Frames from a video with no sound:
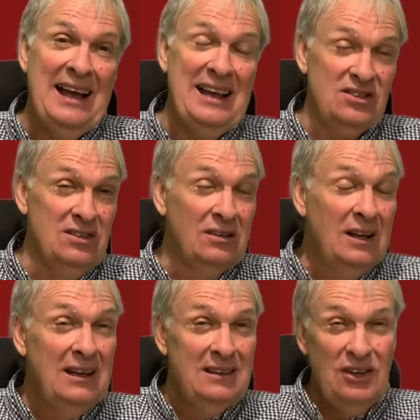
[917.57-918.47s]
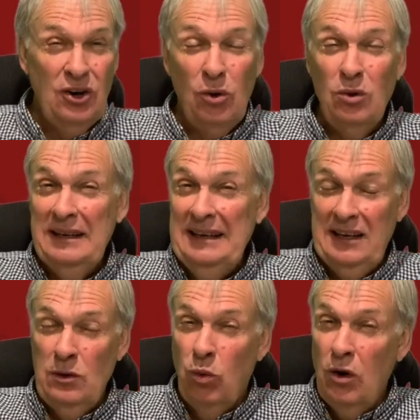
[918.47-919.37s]
Arsenal, you know, only
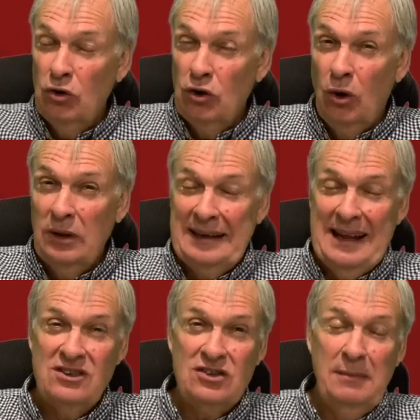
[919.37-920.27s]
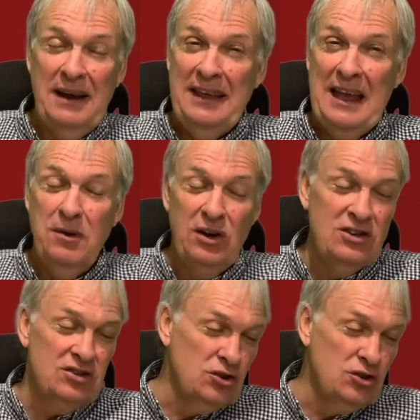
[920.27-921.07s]
needed one goal against them at the Emirates.